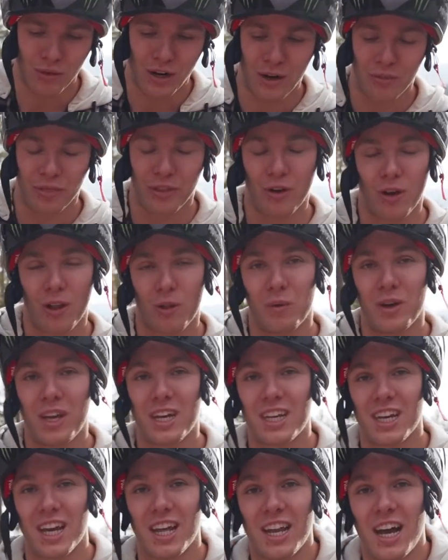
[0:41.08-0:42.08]
throughout the whole
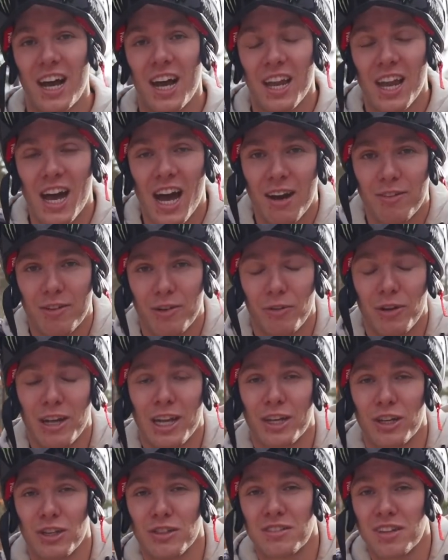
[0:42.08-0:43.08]
weekend and have a
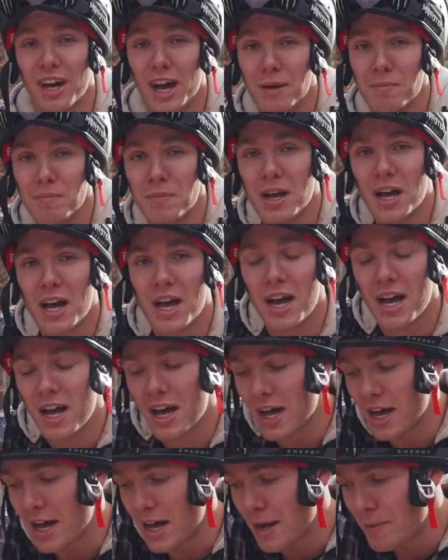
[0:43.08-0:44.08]
really good time.
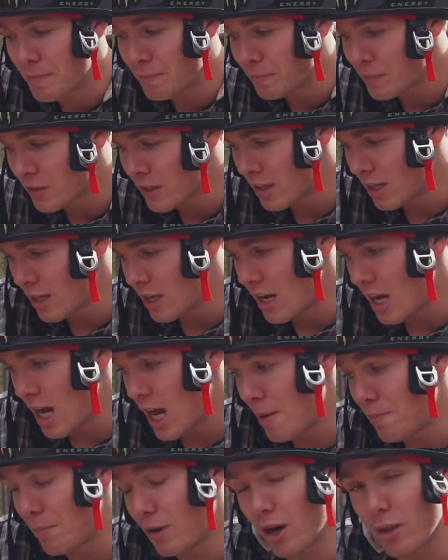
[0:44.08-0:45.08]
And
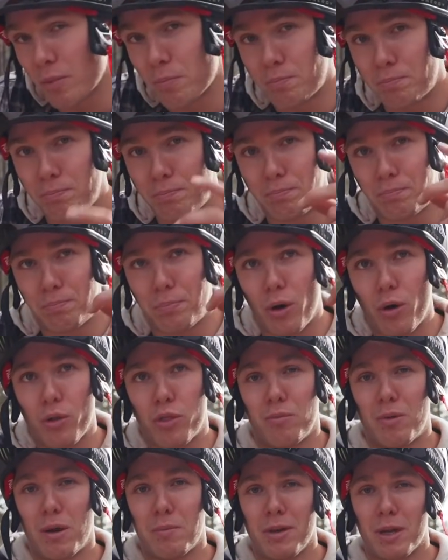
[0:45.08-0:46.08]
I brought both
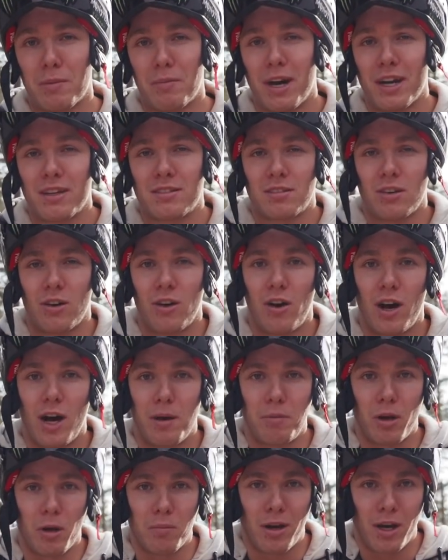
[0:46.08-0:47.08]
of my big bikes, so
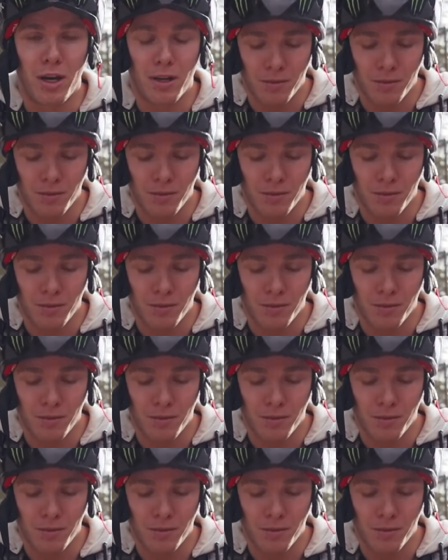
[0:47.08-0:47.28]
I brought